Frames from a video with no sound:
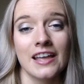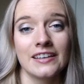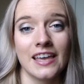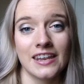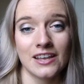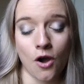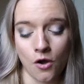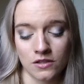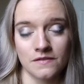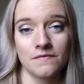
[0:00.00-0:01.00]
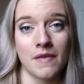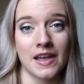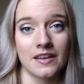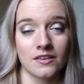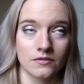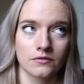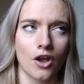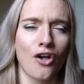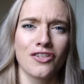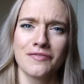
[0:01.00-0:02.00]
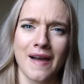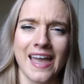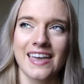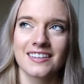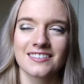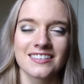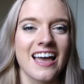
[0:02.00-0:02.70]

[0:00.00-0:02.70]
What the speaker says: getting all of my hands.